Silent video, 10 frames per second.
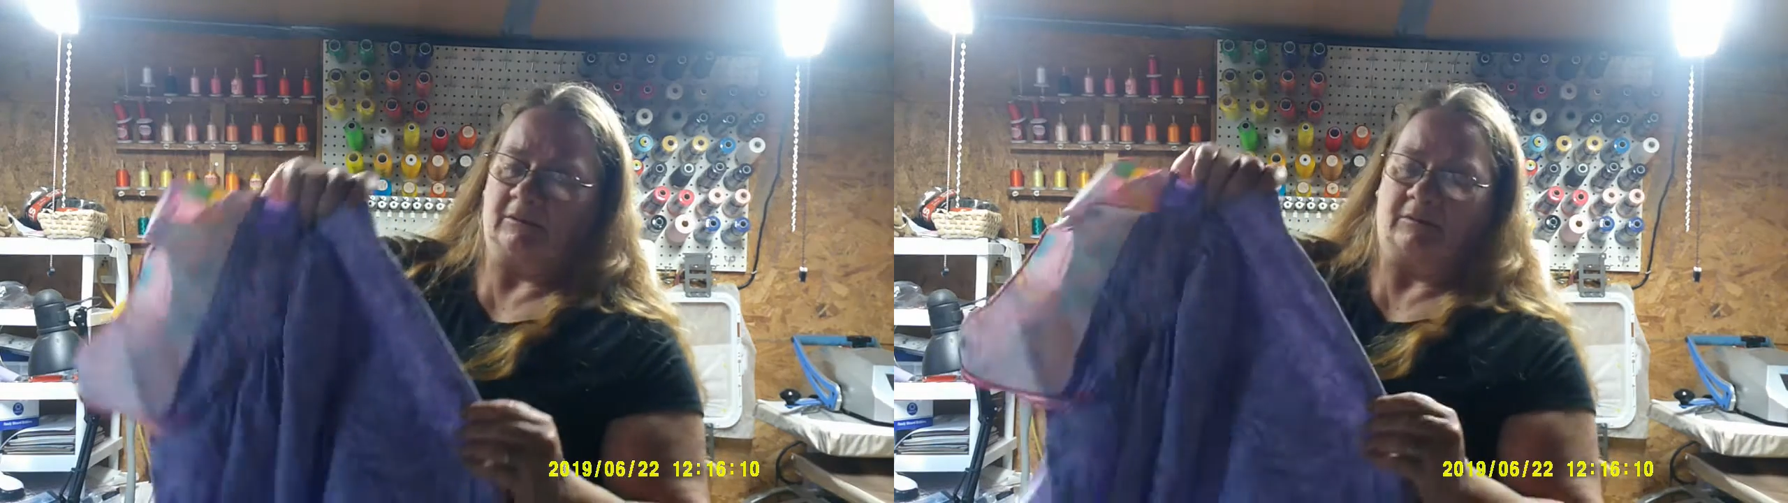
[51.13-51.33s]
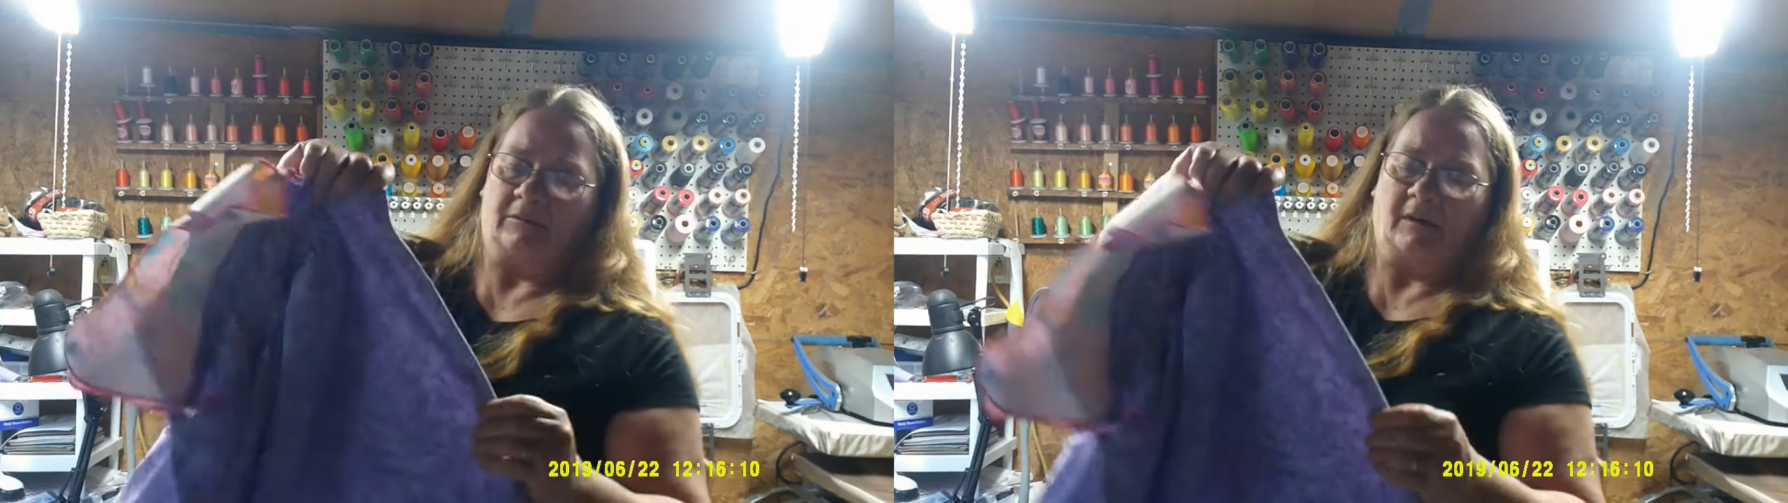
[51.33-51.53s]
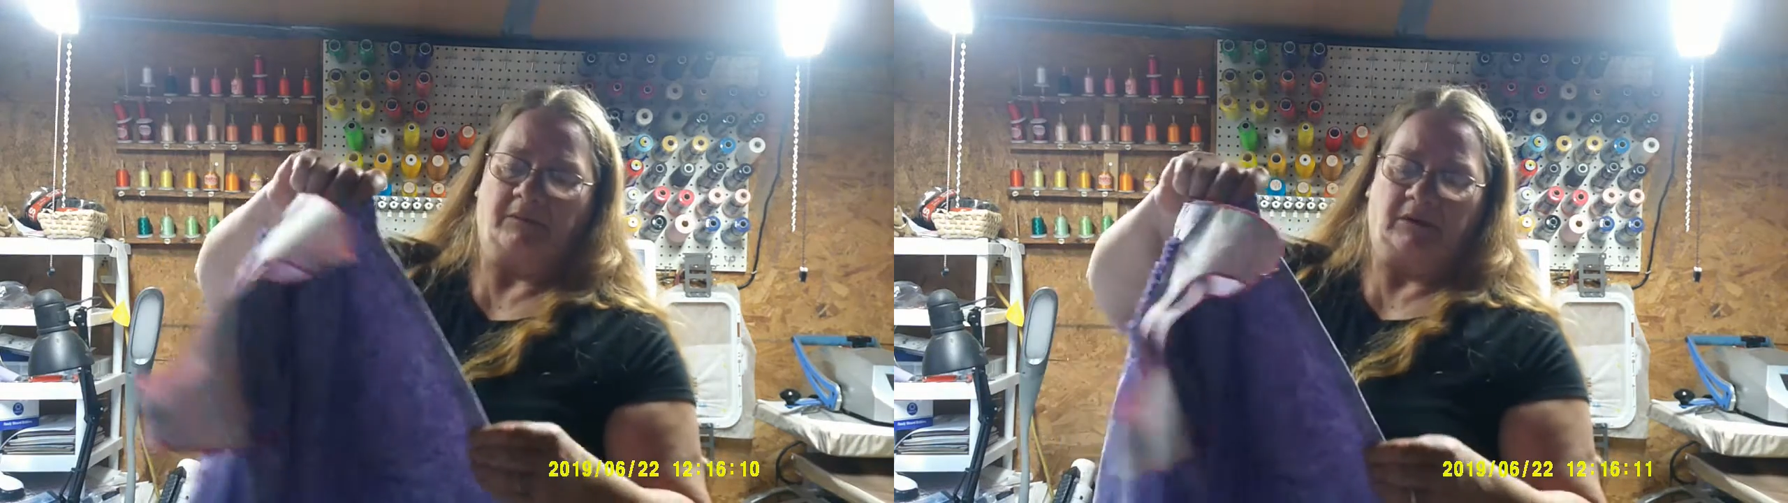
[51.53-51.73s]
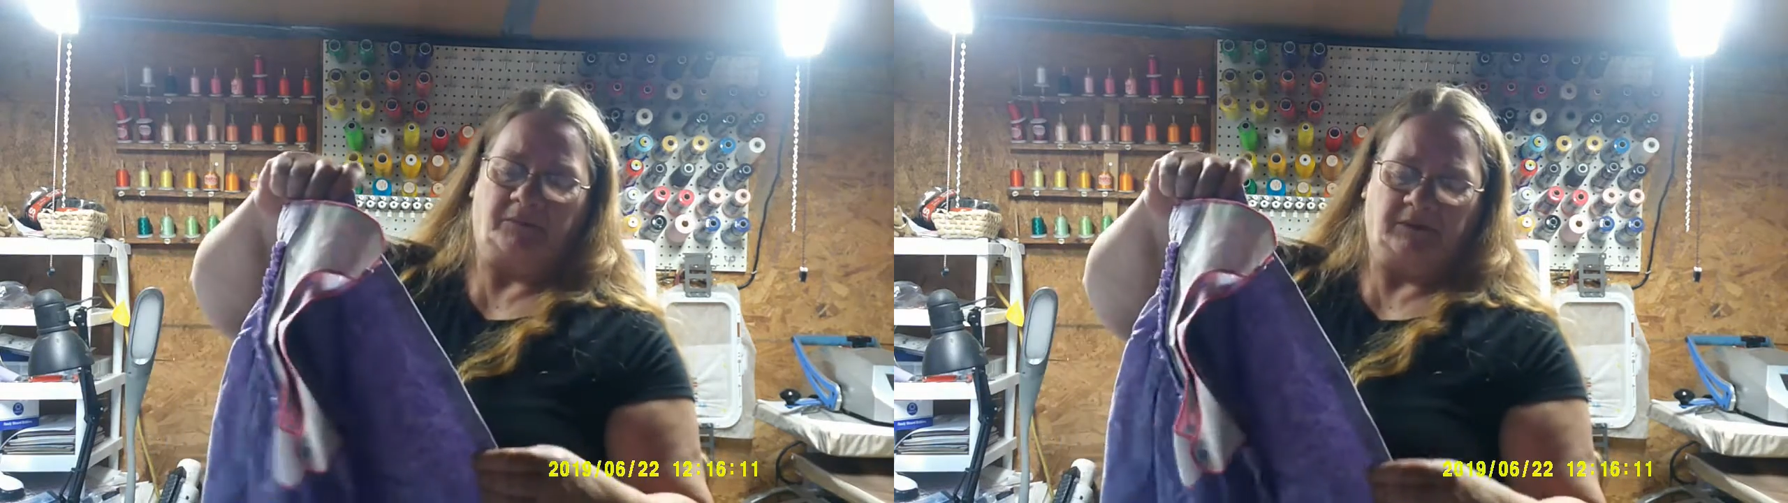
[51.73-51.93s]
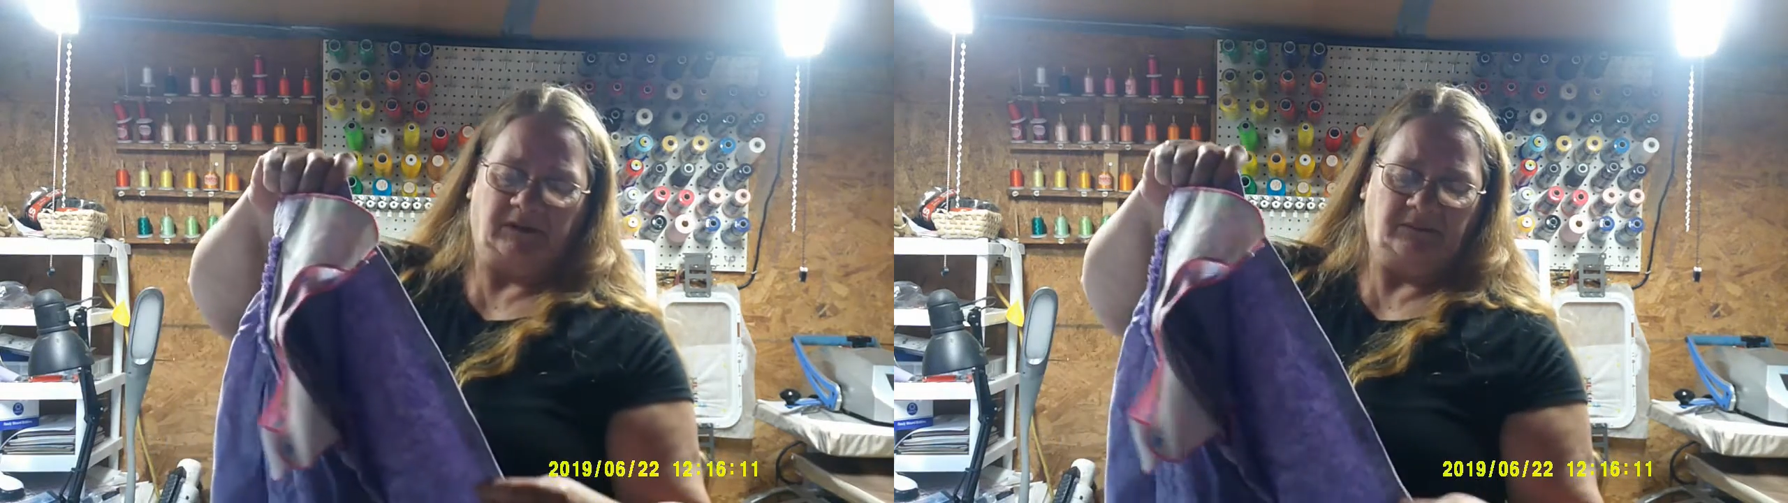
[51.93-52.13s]
where I'm going to
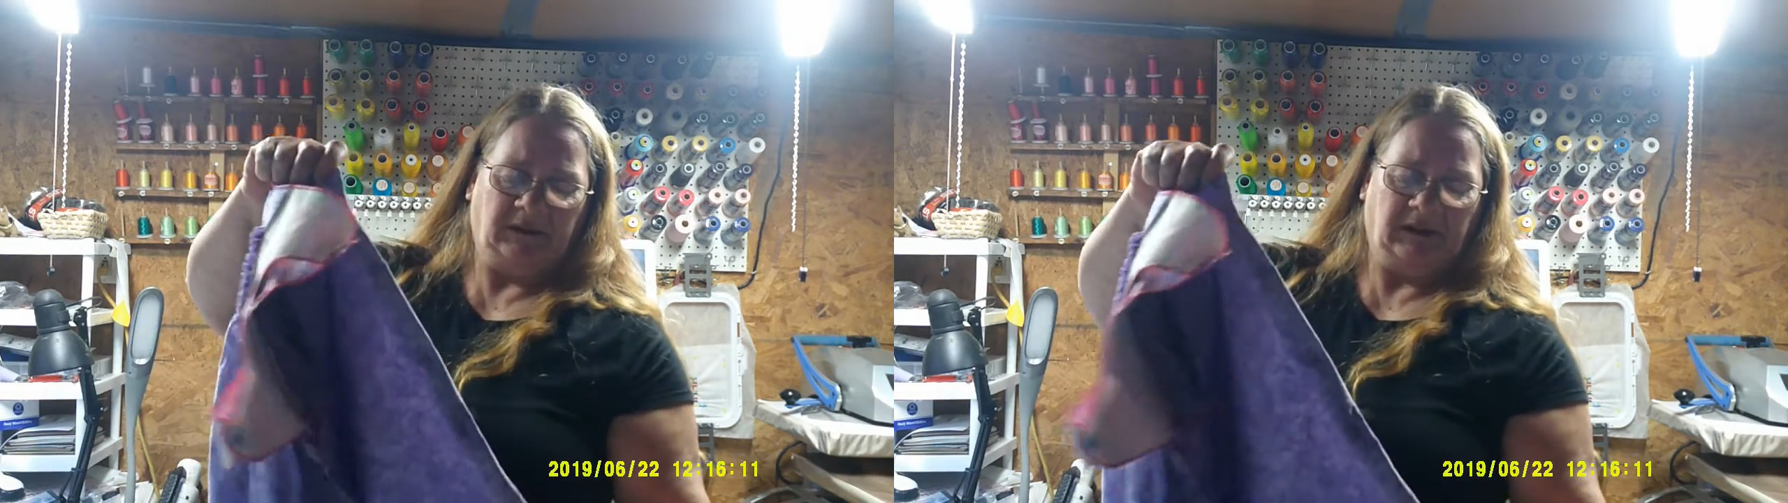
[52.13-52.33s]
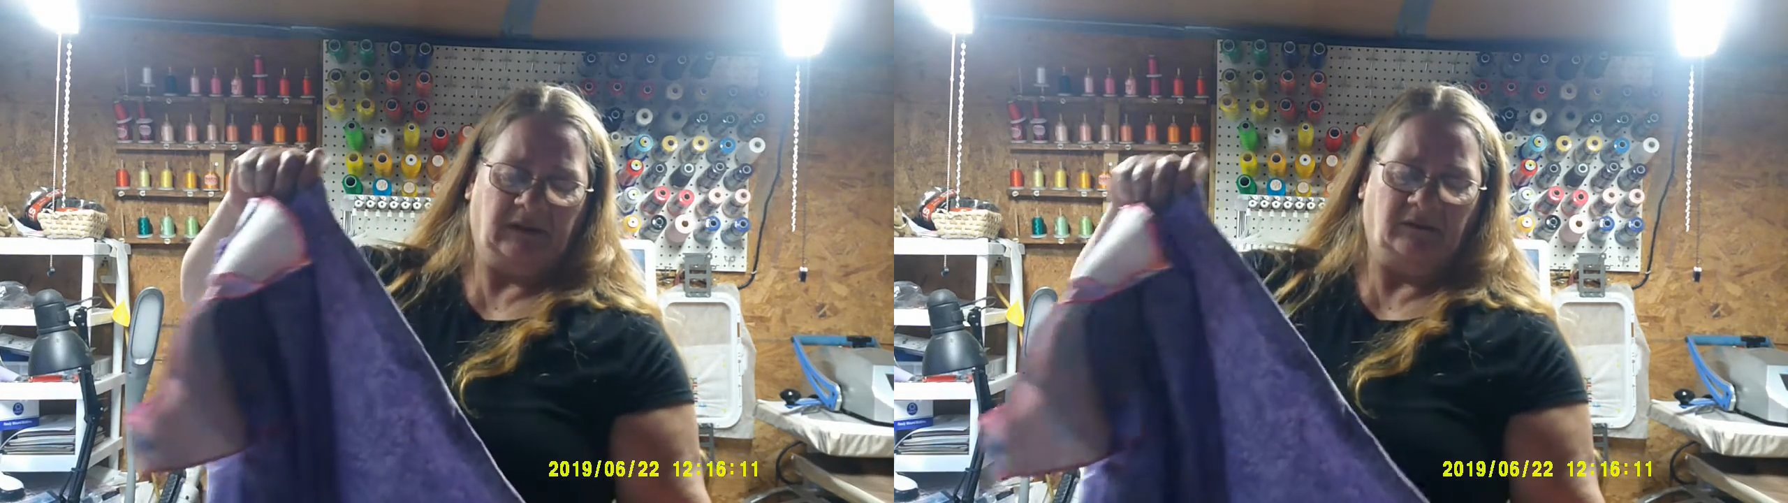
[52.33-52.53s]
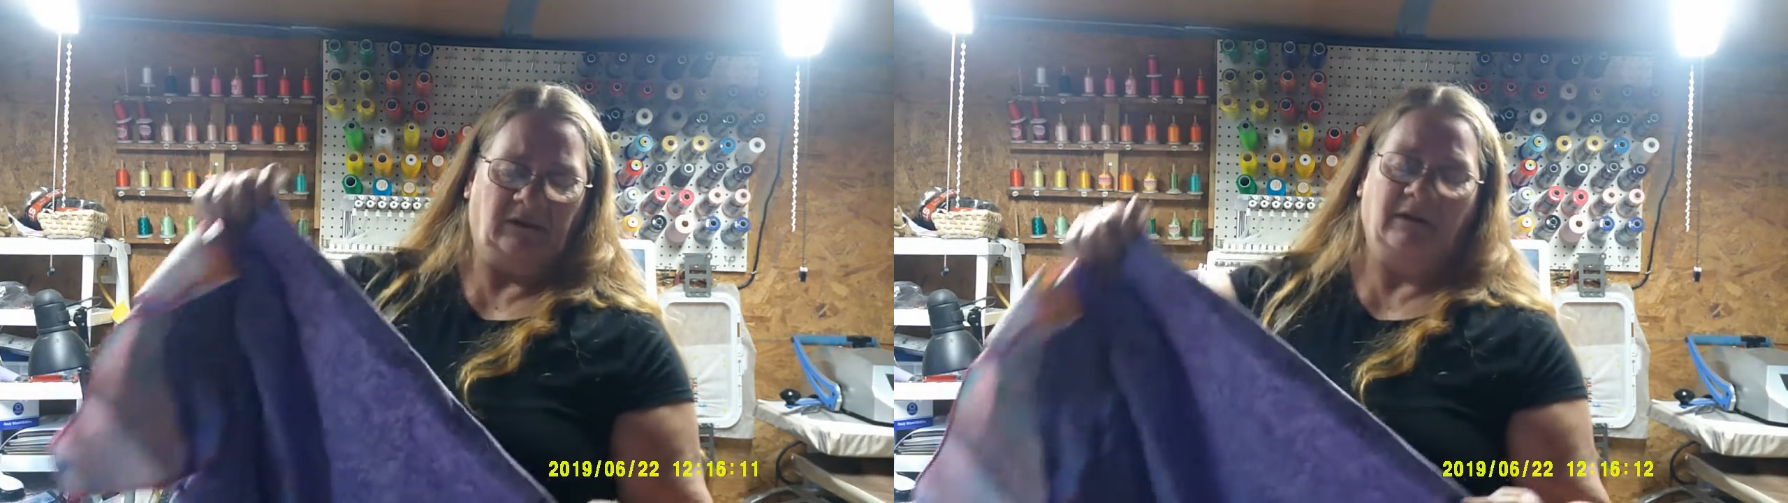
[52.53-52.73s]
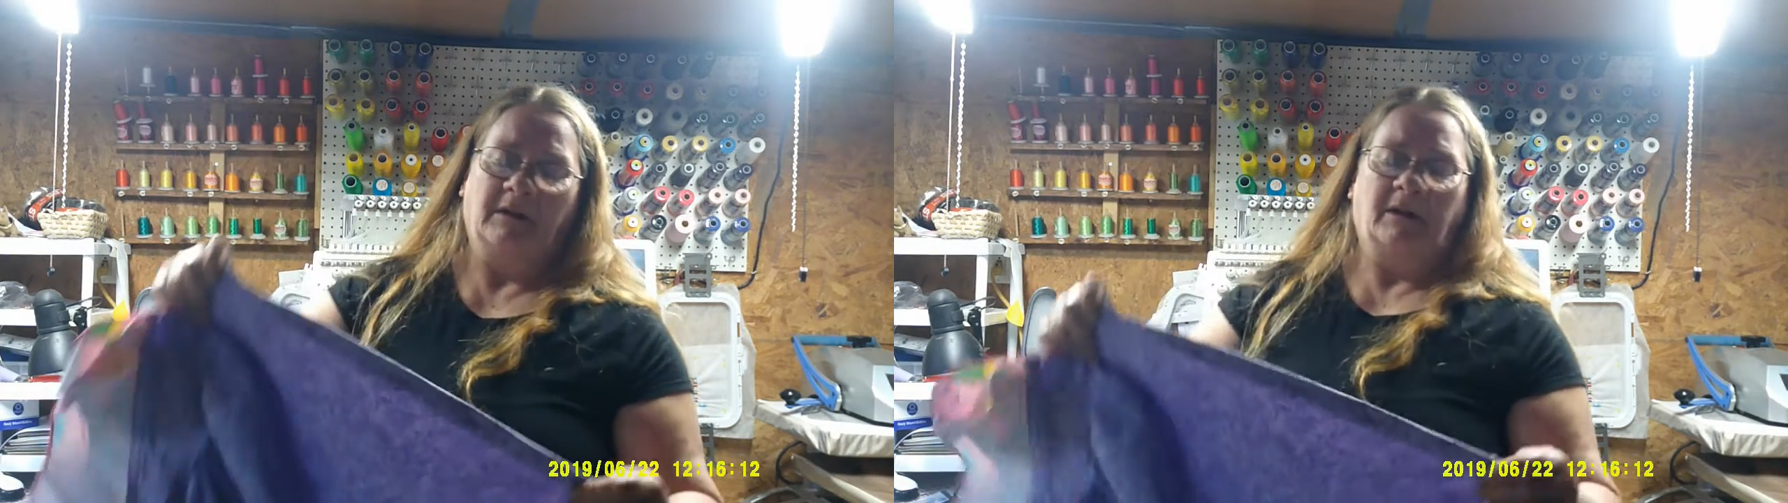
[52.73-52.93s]
put them together.